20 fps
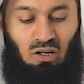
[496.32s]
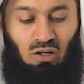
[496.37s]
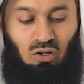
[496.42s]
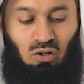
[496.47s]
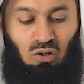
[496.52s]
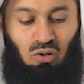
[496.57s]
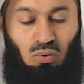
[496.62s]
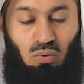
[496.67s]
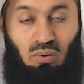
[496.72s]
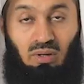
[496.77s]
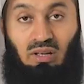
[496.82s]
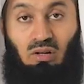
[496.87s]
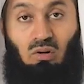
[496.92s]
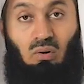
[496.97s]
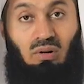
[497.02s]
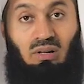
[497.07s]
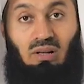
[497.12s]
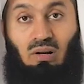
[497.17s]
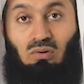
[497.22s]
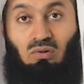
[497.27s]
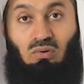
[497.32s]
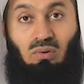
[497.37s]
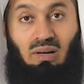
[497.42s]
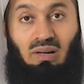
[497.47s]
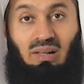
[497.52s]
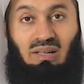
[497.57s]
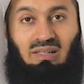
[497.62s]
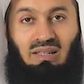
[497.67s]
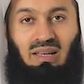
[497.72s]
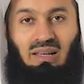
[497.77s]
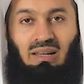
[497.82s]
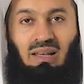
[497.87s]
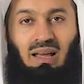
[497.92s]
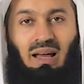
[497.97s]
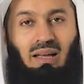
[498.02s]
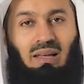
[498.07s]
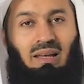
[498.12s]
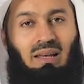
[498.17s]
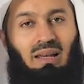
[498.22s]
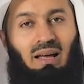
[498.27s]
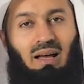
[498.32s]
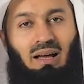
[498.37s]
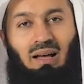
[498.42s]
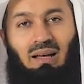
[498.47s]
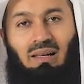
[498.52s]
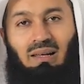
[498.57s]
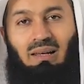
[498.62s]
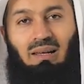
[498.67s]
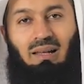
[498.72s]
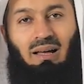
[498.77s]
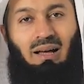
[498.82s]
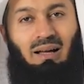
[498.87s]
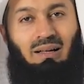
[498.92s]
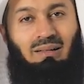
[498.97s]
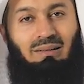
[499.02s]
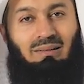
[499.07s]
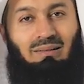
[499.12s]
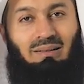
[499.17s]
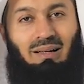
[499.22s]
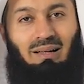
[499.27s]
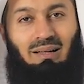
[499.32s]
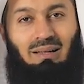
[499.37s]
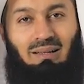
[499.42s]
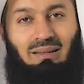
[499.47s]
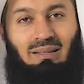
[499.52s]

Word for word: you know, he called out to Allah saying, La ilaha illa anta.